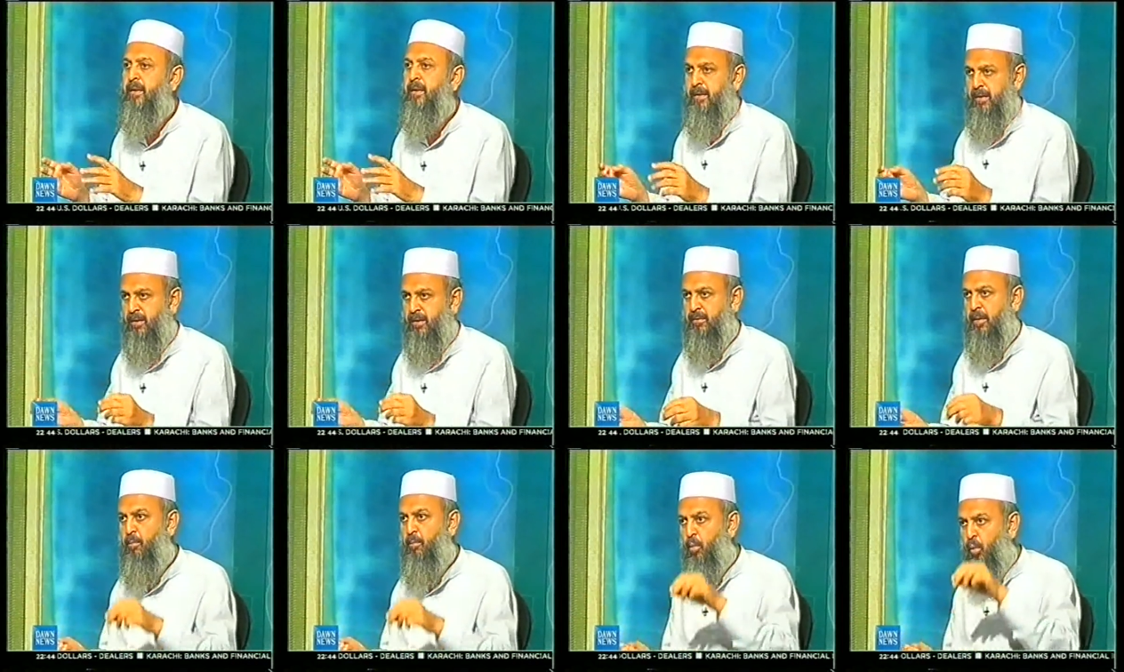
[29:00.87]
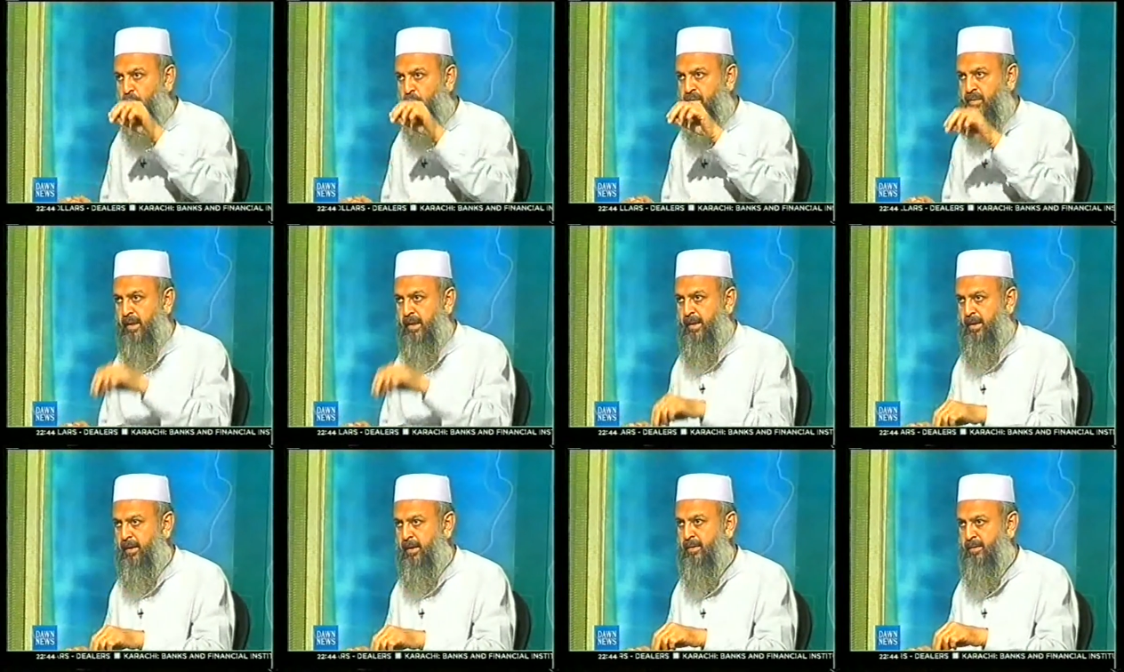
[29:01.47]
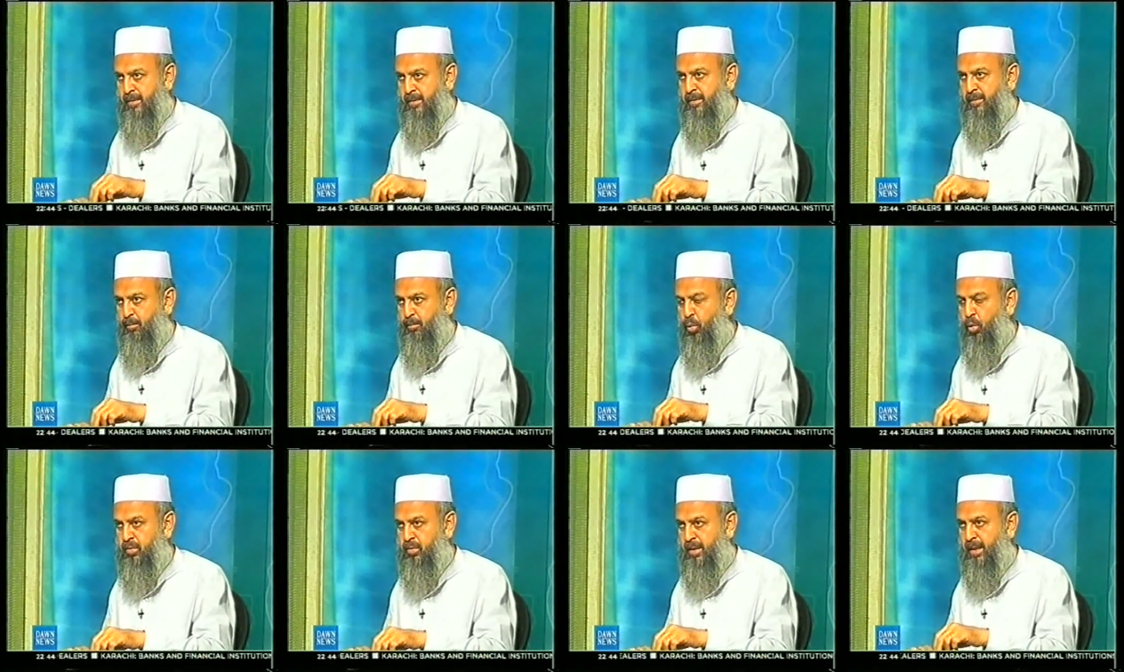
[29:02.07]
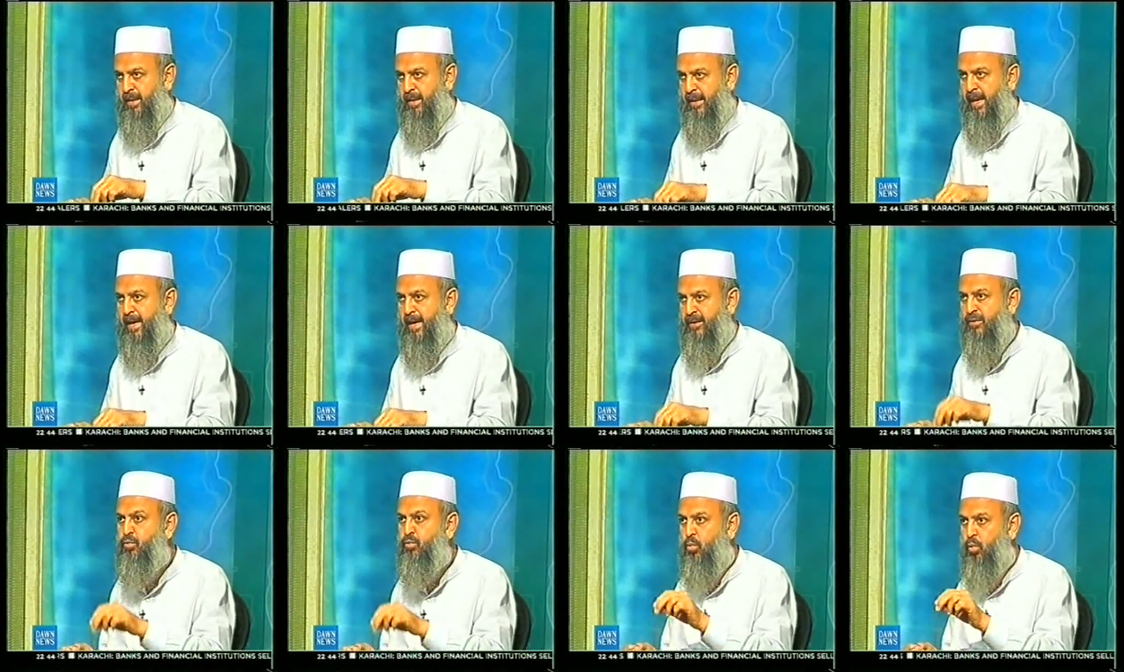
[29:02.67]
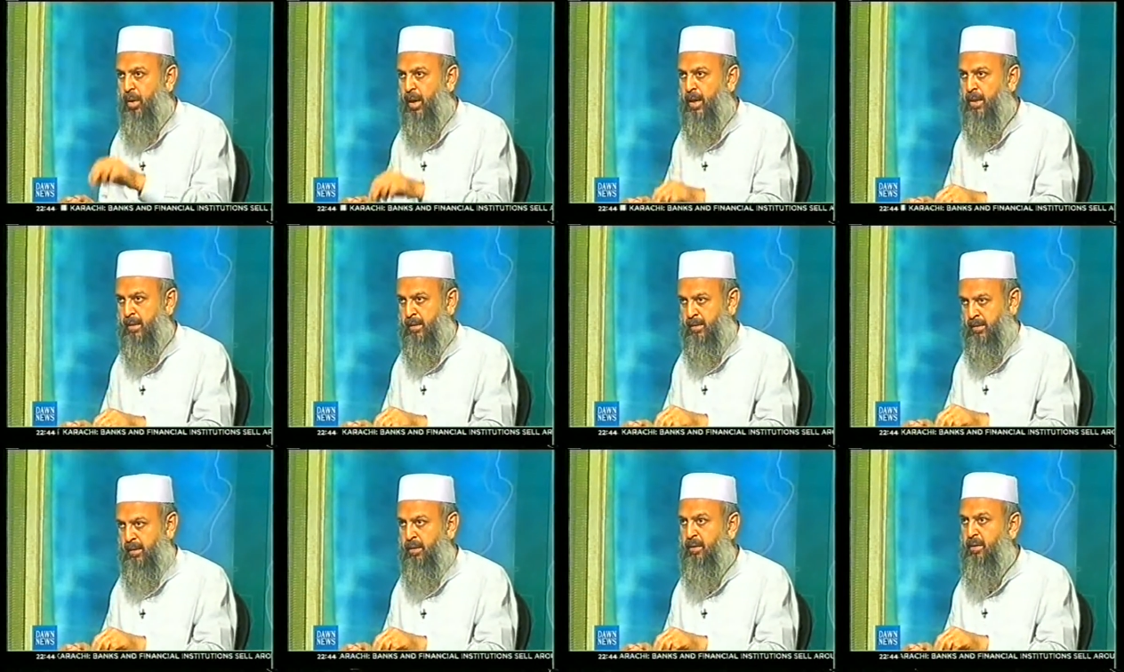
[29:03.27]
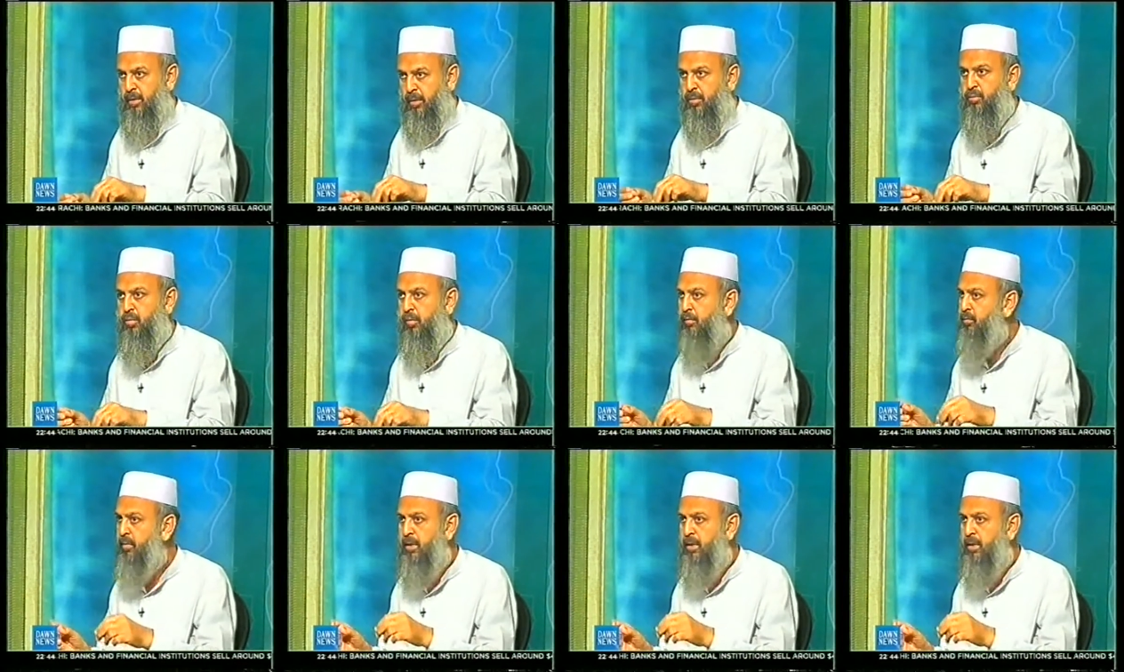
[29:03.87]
there's a more sacred book than that is Quran. So